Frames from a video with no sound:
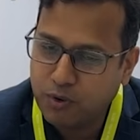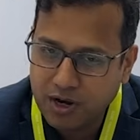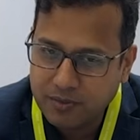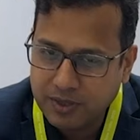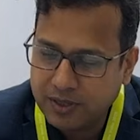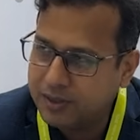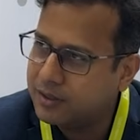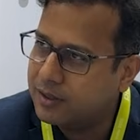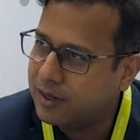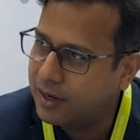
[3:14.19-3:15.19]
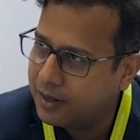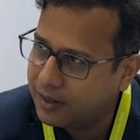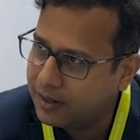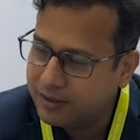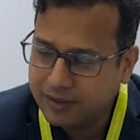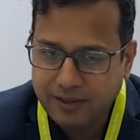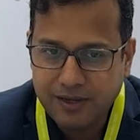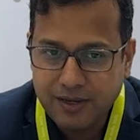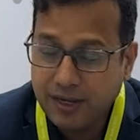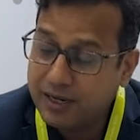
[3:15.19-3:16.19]
polymer, color.
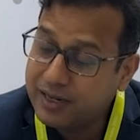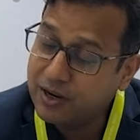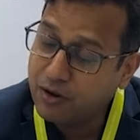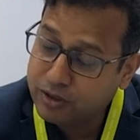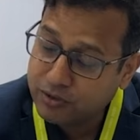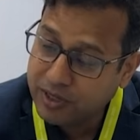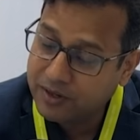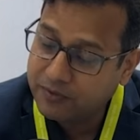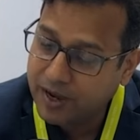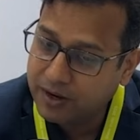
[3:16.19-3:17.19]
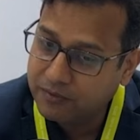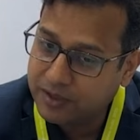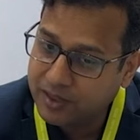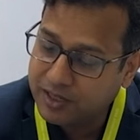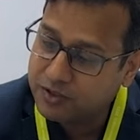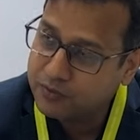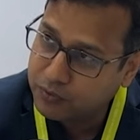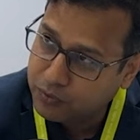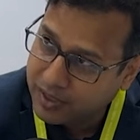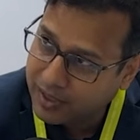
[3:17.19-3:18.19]
It can also identify whether it is
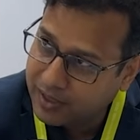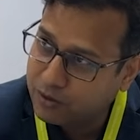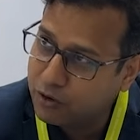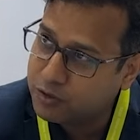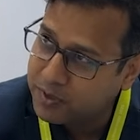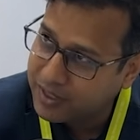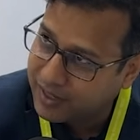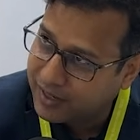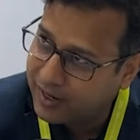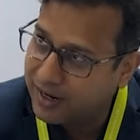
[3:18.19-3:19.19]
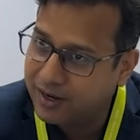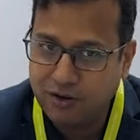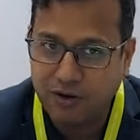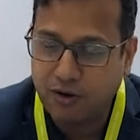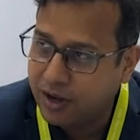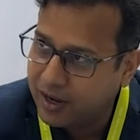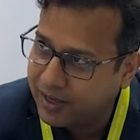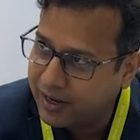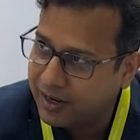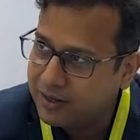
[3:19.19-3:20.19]
food grade, cosmetic grade or oil
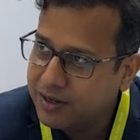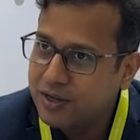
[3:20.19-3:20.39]
grade.